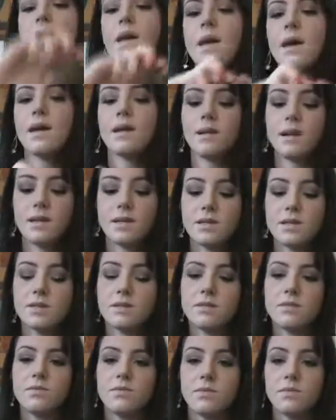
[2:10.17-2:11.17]
and I
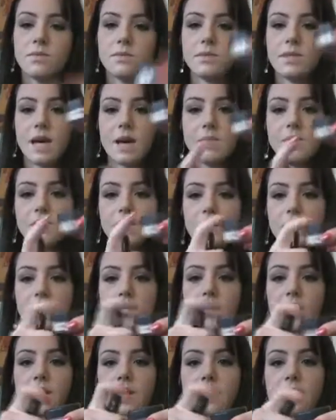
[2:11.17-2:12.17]
just tapped a little
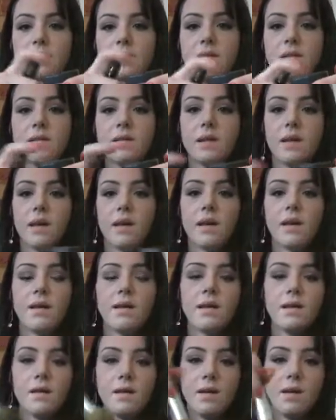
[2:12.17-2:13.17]
bit into the lid,
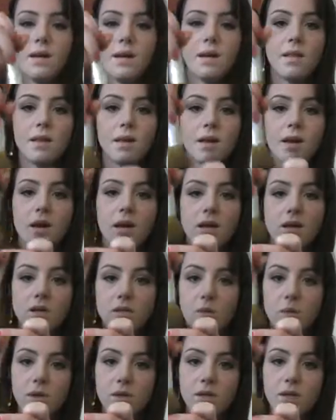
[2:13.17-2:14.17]
and then kind of
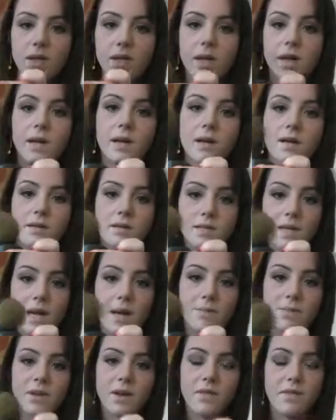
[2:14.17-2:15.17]
swirled it in,
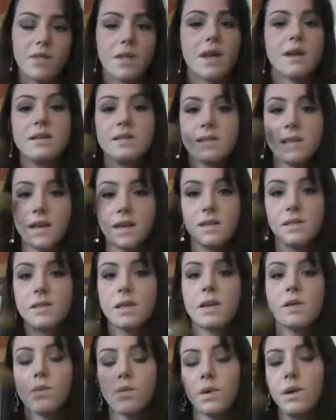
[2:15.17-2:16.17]
tapped off the excess,
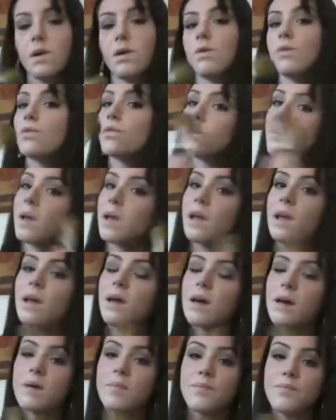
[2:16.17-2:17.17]
and went over my
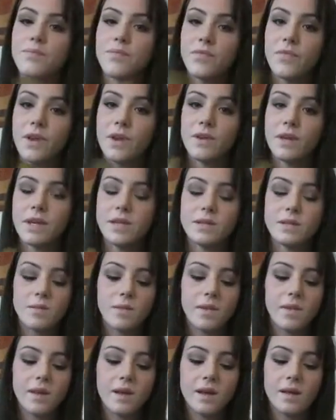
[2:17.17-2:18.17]
foundation
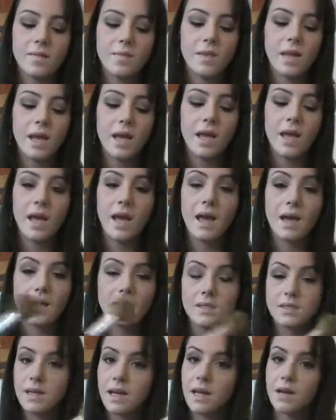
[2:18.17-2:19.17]
with it, and it
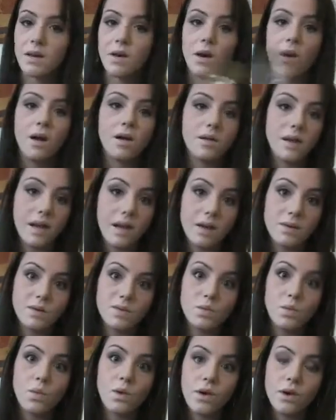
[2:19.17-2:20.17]
stayed all day. It
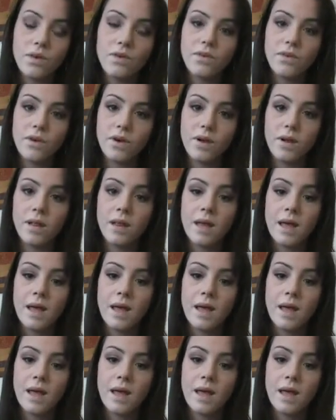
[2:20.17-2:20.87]
was wonderful.